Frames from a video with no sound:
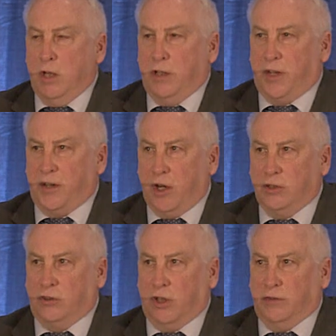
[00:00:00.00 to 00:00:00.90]
that our
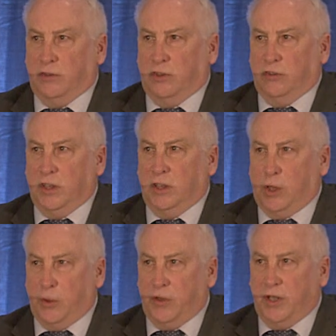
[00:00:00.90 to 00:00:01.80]
services,
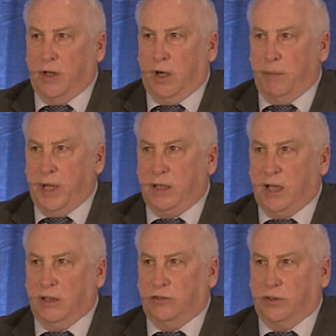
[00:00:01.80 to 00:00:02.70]
including our mental
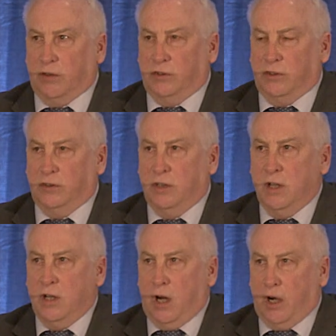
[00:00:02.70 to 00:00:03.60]
health services,
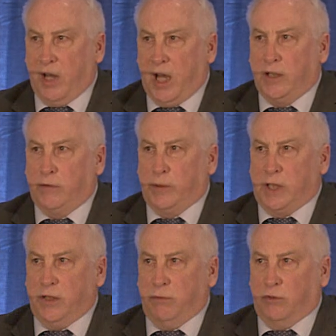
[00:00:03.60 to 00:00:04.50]
are
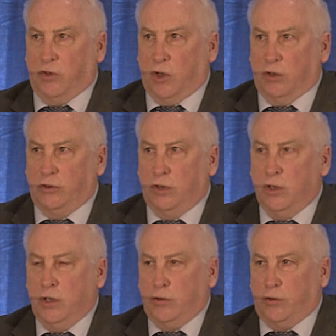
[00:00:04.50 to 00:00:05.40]
adequately
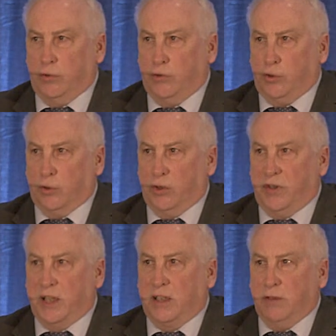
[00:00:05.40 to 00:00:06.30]
resourced to ensure
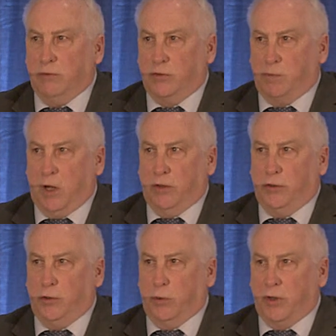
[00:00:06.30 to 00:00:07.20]
they can respond
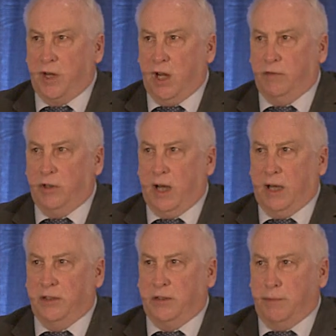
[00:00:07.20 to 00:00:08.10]
to whatever
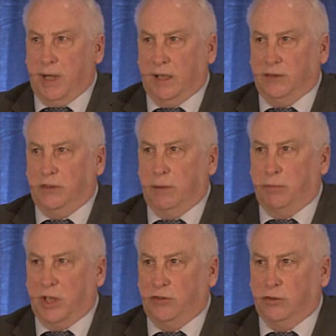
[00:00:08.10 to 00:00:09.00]
added demands and
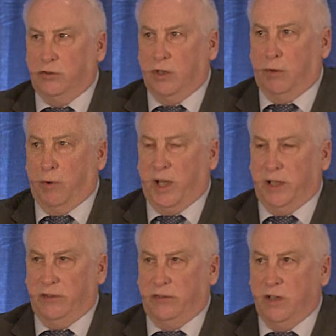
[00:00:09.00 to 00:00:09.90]
pressures
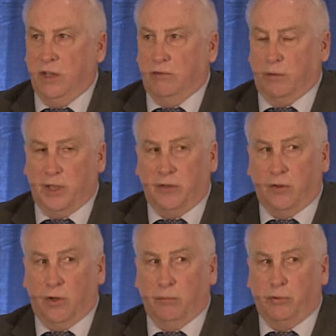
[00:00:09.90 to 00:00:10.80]
arise from this
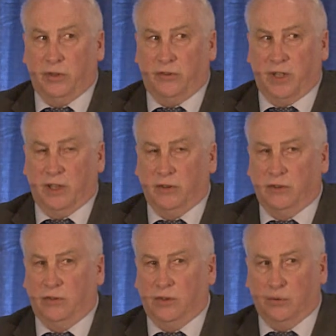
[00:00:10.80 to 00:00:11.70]
unprecedented
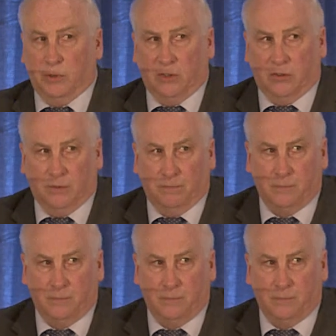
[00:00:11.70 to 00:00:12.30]
situation.